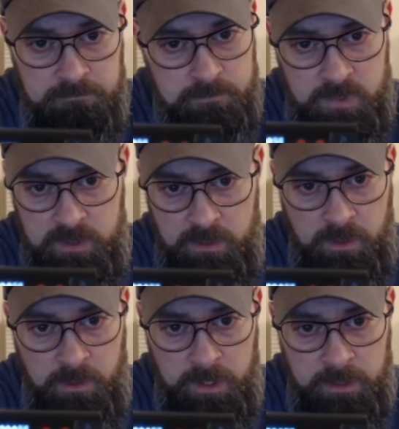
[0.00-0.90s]
Still
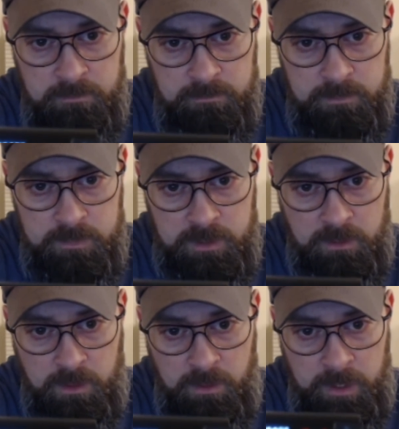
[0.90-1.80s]
going, still
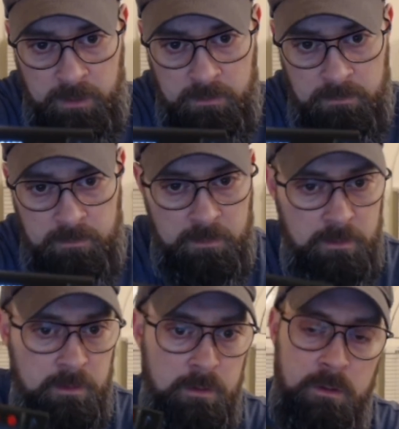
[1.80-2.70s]
going.
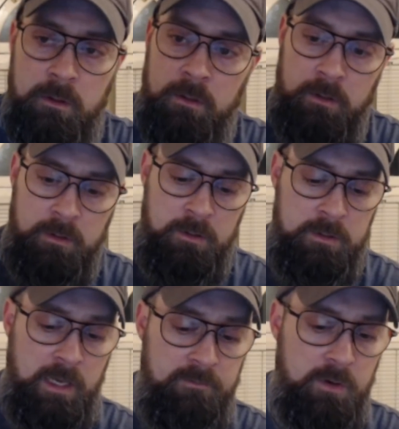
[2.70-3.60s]

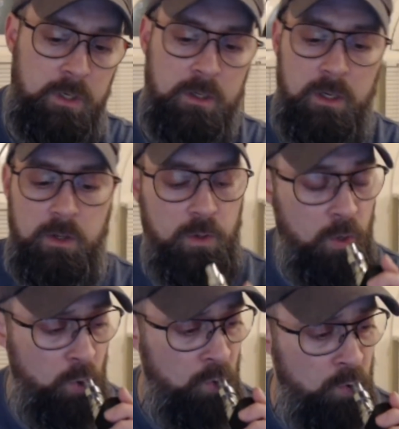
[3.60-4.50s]
Not very good.
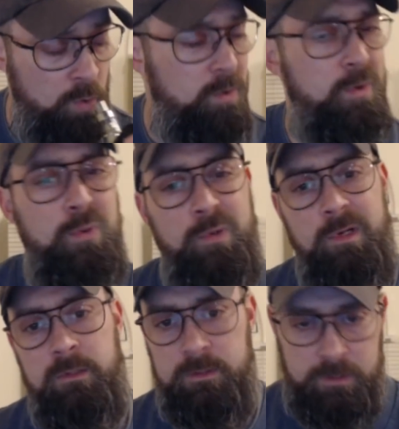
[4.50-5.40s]

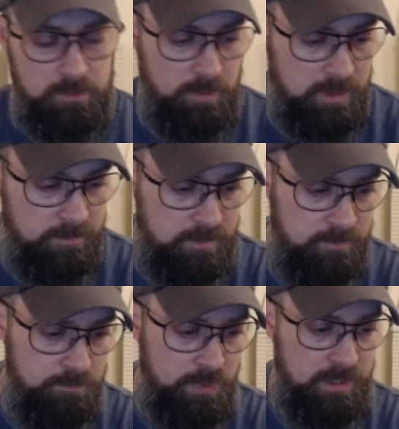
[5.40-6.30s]
Don't want to
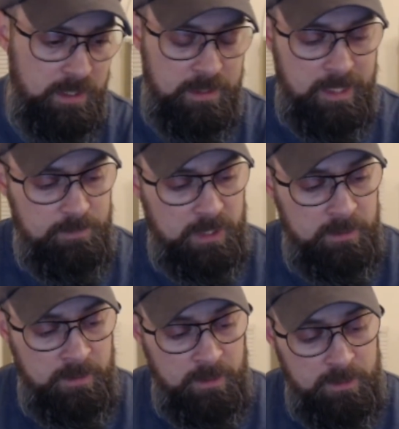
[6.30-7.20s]
breathe on that, but
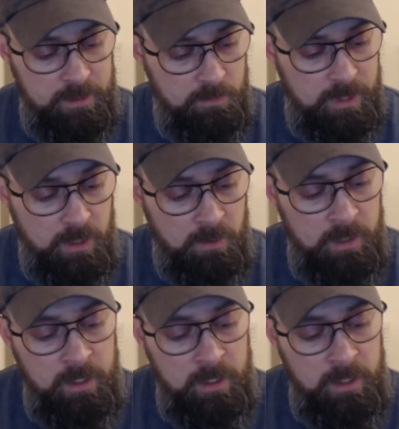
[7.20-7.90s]
there we go.